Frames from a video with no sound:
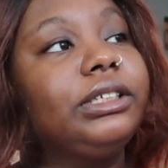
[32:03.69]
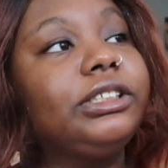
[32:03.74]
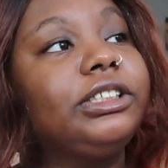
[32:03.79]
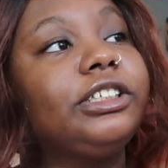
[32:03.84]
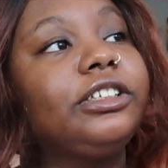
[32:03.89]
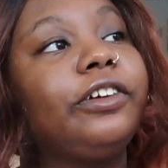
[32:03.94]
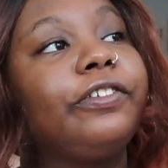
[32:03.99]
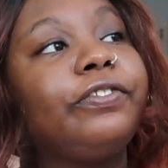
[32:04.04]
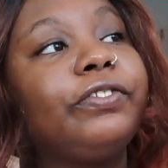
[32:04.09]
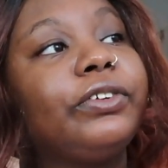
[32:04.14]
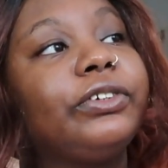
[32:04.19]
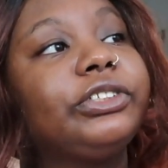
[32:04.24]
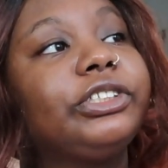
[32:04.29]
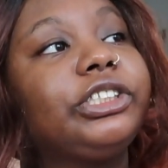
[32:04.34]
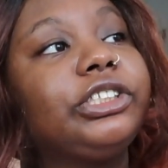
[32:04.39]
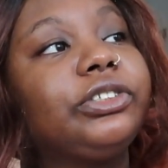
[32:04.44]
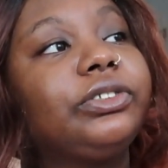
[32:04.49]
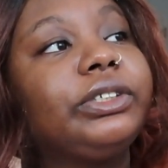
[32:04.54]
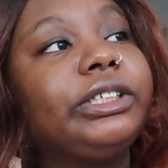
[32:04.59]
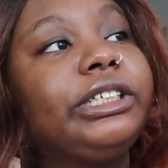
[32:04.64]
to the fullest
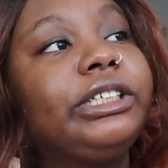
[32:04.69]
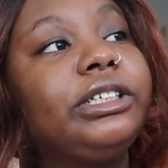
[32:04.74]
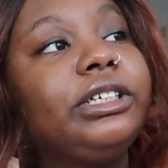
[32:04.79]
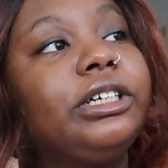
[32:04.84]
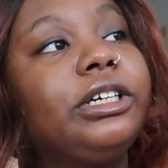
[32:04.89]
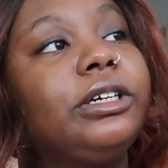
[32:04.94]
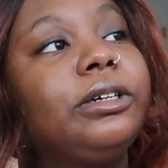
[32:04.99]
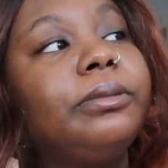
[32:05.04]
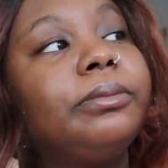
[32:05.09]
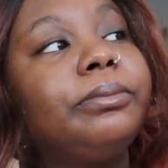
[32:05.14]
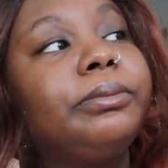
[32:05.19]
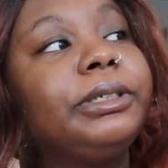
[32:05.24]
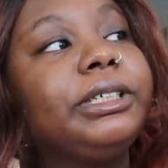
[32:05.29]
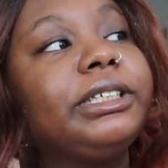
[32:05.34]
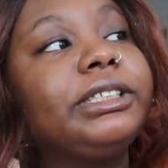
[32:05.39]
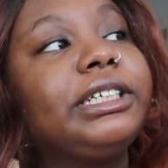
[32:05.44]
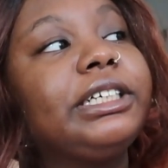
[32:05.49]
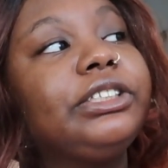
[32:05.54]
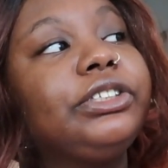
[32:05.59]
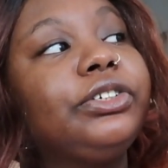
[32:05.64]
degree?
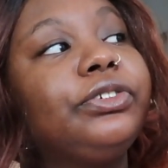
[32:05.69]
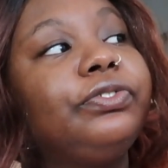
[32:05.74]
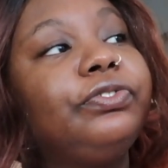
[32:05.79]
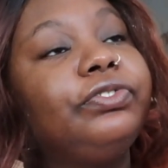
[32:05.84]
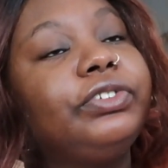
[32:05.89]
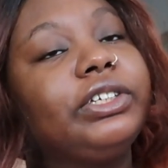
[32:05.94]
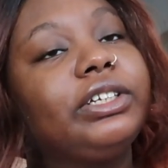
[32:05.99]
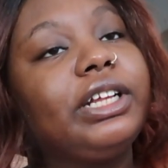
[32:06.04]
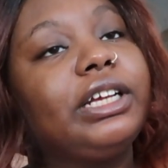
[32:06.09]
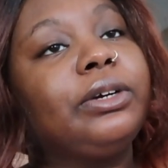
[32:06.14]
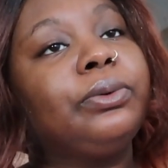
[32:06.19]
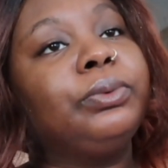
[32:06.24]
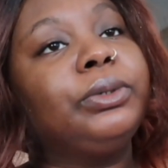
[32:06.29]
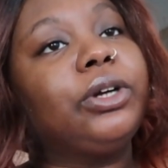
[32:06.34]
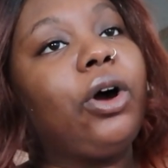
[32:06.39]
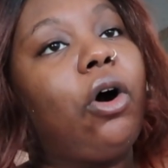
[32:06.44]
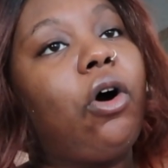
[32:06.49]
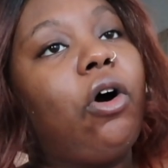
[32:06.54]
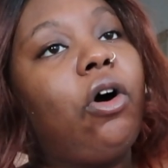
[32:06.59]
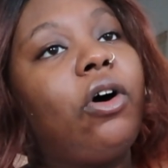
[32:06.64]
Because I do feel like
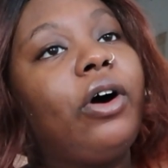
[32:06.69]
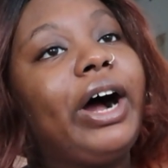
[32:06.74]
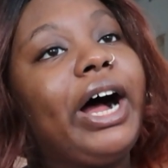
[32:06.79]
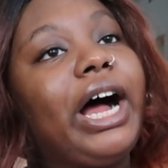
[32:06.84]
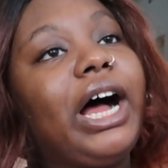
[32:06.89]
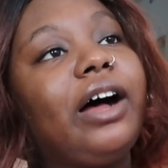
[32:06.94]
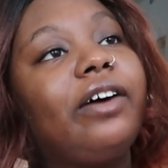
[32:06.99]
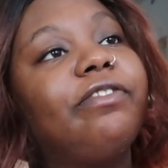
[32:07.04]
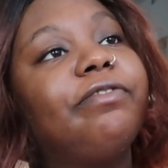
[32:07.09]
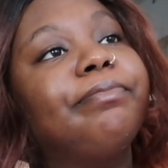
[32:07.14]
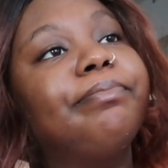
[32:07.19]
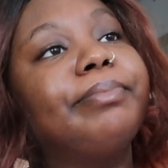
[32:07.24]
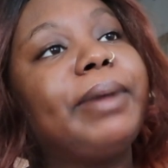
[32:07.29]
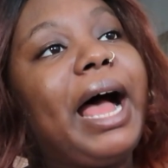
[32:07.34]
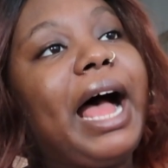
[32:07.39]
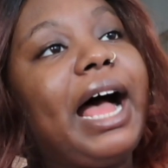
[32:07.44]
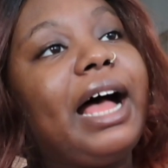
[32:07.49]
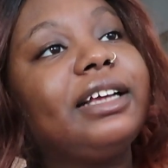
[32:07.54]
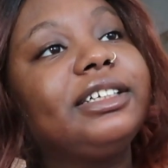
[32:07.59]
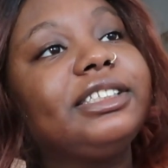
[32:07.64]
we all have
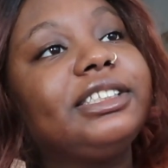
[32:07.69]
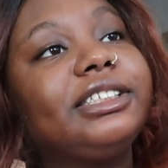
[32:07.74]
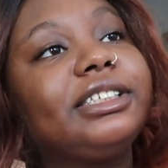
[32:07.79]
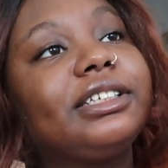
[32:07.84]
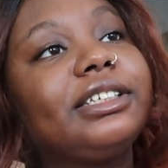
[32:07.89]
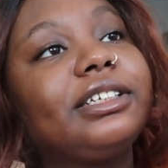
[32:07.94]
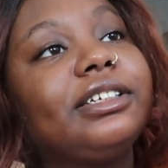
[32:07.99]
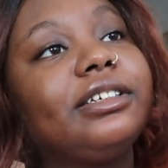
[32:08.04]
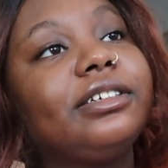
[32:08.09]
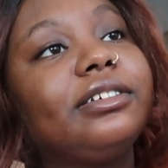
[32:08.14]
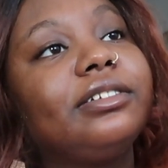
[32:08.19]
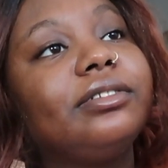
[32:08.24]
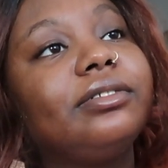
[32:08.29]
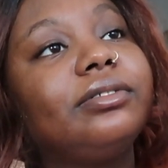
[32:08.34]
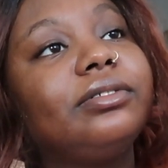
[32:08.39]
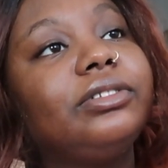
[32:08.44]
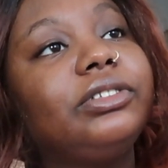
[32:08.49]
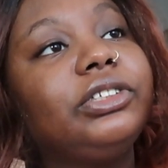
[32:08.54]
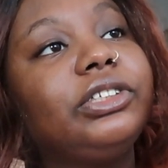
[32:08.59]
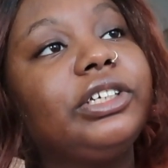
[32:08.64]
masks.
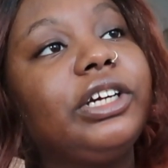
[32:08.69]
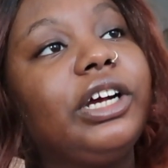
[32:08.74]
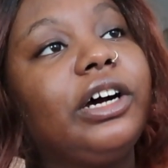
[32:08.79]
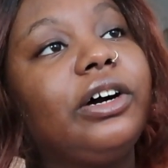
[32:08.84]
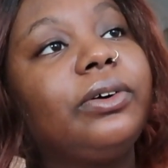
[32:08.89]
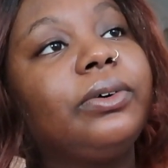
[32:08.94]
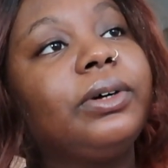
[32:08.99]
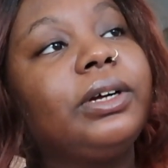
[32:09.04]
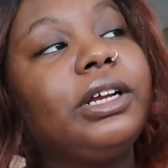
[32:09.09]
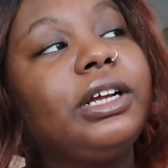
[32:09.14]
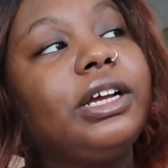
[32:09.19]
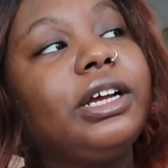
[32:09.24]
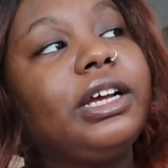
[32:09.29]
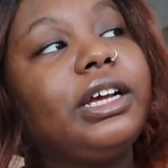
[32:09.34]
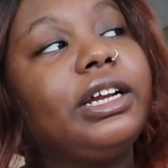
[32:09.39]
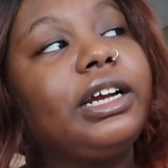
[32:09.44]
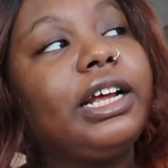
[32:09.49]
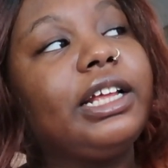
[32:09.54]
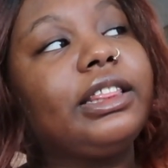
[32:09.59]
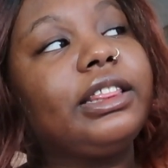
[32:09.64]
You know,
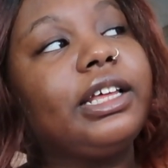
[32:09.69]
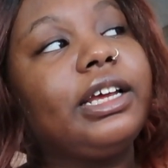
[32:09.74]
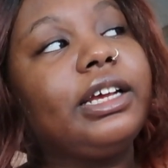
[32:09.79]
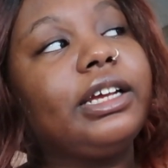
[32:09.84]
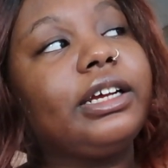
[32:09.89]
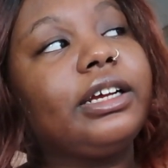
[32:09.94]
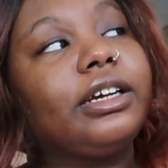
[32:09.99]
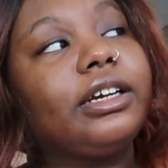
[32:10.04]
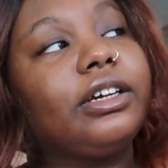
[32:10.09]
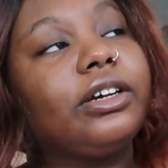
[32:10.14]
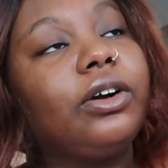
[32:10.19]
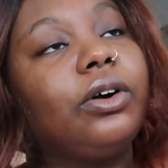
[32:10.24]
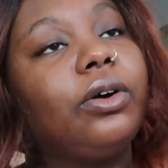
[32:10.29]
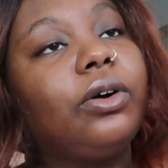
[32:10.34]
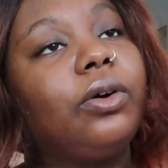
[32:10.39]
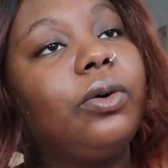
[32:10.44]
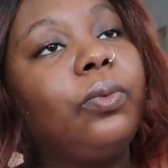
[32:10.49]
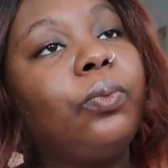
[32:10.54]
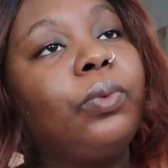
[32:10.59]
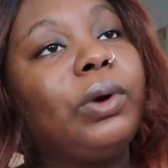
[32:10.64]
and I think
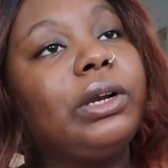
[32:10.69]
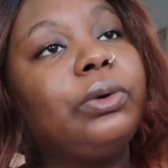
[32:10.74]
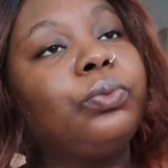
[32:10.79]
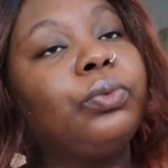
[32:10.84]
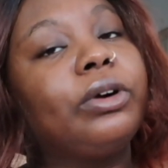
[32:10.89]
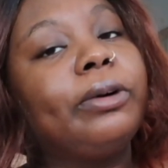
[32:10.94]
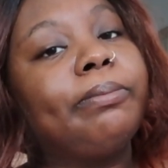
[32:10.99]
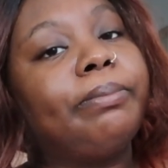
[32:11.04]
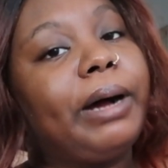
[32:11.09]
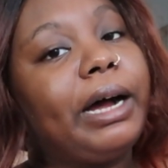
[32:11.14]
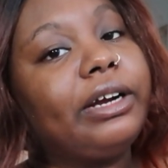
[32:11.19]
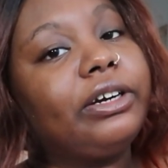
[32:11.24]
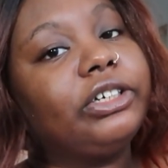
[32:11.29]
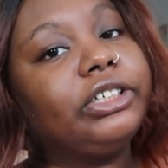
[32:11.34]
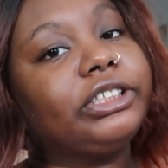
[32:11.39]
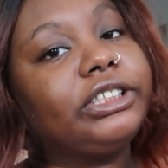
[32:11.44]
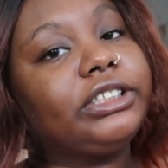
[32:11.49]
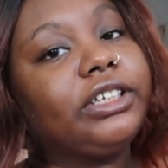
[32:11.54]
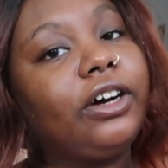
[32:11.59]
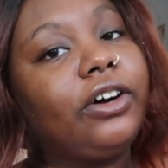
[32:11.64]
when we're by
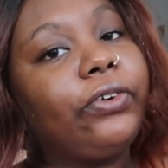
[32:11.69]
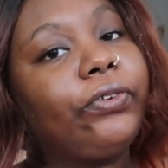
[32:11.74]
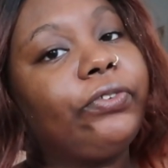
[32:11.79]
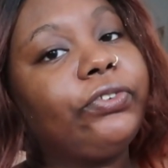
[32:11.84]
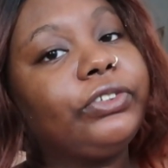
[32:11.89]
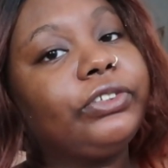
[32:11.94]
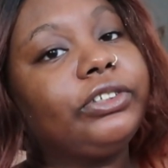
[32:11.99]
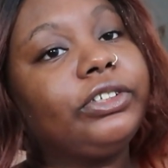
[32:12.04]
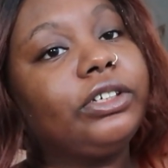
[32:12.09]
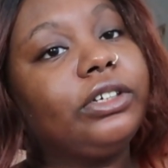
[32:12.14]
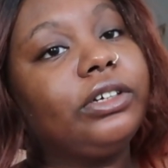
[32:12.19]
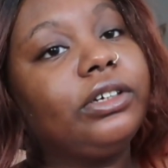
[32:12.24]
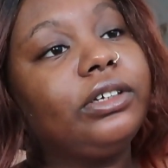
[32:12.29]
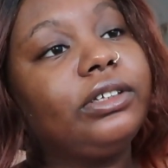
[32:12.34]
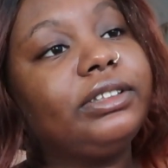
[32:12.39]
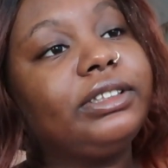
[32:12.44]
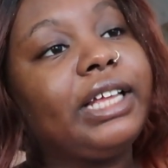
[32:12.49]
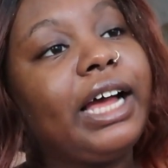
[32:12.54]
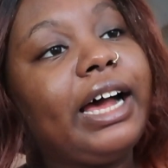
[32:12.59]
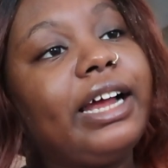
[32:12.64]
ourselves,
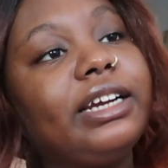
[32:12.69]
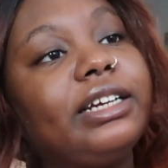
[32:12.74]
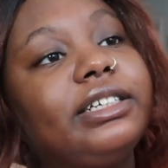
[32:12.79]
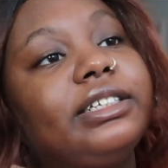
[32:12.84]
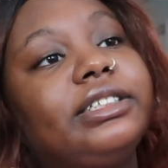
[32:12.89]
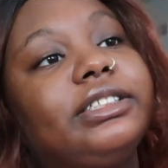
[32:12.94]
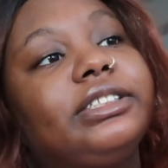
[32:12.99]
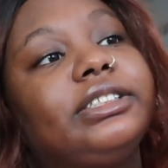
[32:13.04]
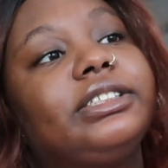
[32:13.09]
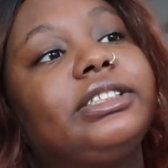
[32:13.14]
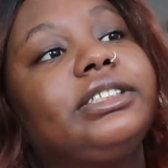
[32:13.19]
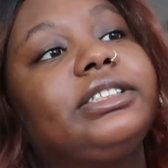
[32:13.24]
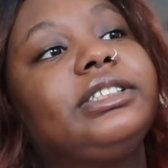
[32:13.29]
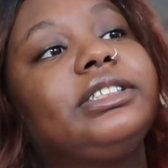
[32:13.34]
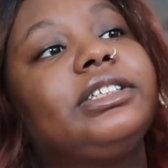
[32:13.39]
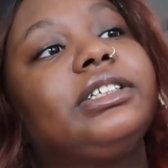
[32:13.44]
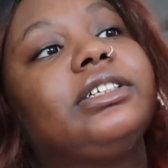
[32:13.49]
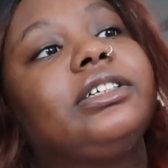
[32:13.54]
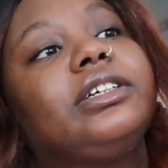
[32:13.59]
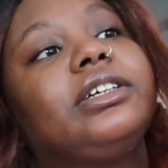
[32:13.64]
that is